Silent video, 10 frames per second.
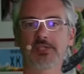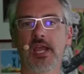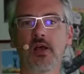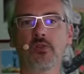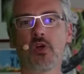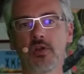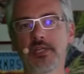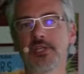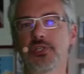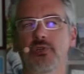How long
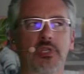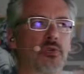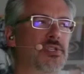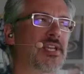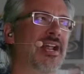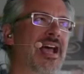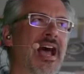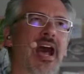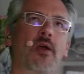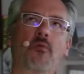did you use it?
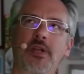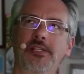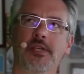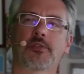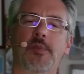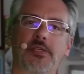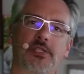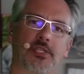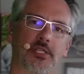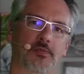I want to say it was about
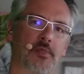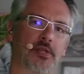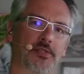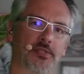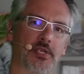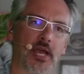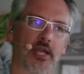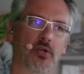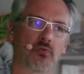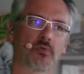six months. I
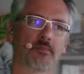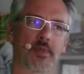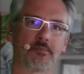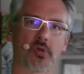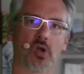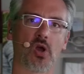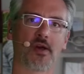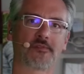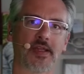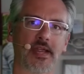don't remember
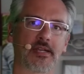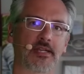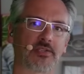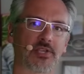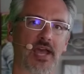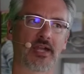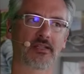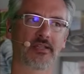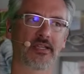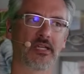offhand
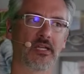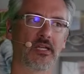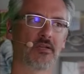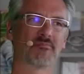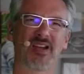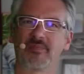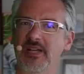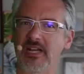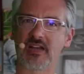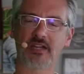exactly. Might have
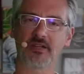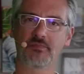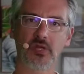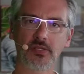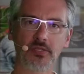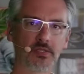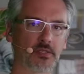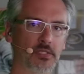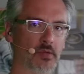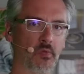been nine months,
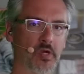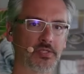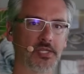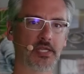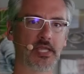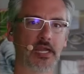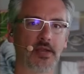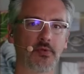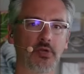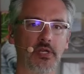somewhere inside that
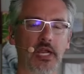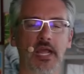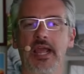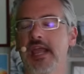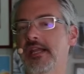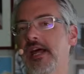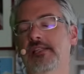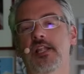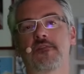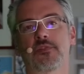neighborhood. And I
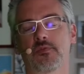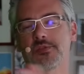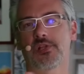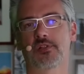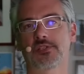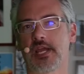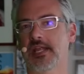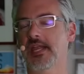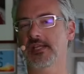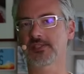love the results. I
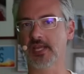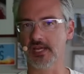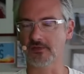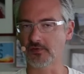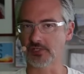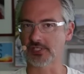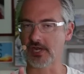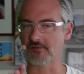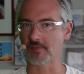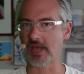can't say enough good
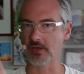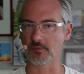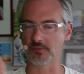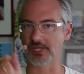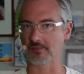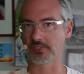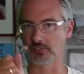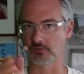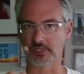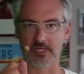stuff about them. It was
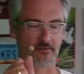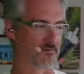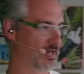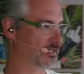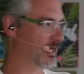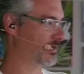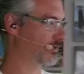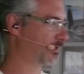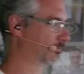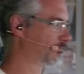absolutely fantastic.